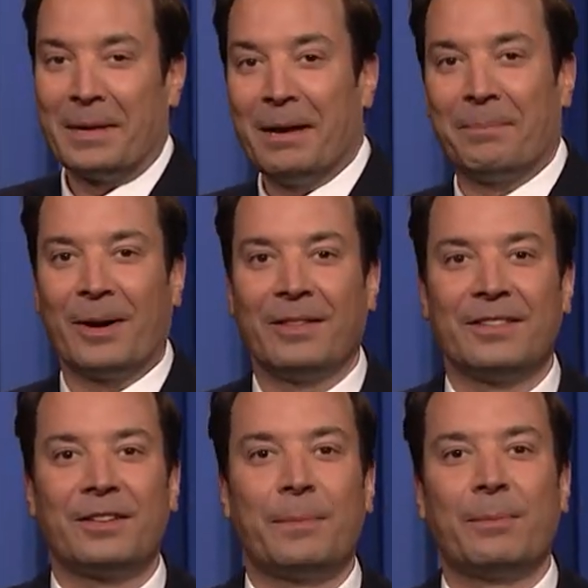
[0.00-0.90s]
apparently,
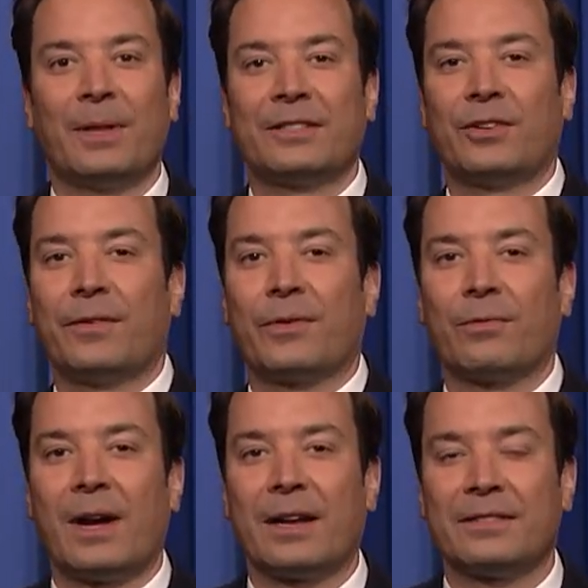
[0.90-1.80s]
some people like to go for a
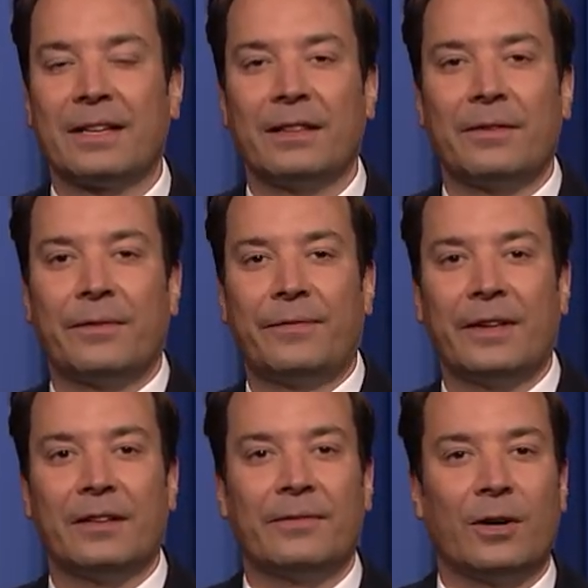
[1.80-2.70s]
ride because they love the
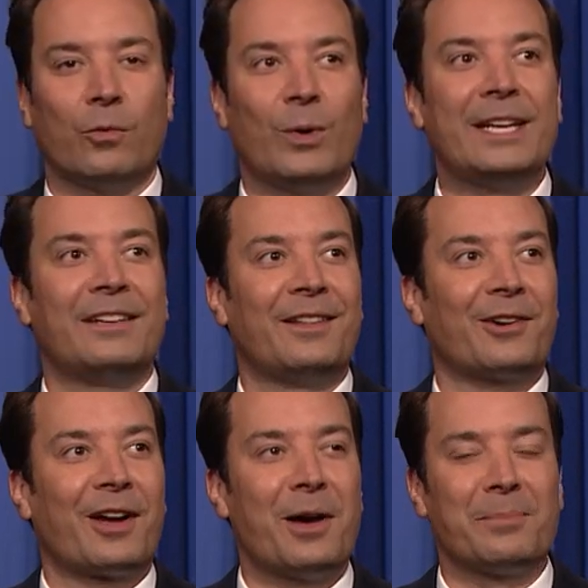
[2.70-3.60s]
feel of the wind in
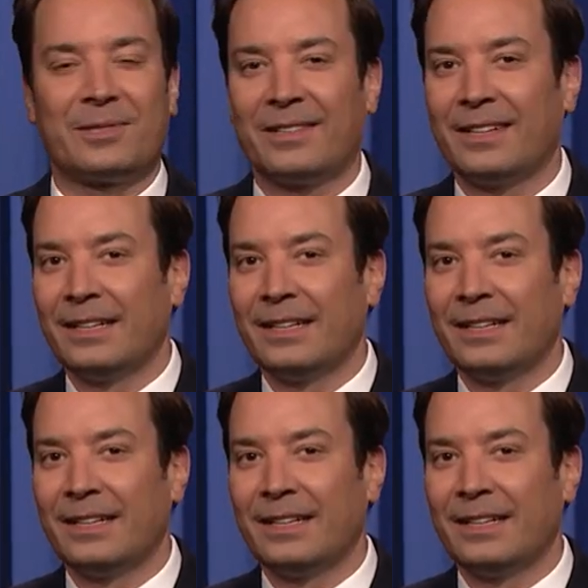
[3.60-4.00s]
their gums.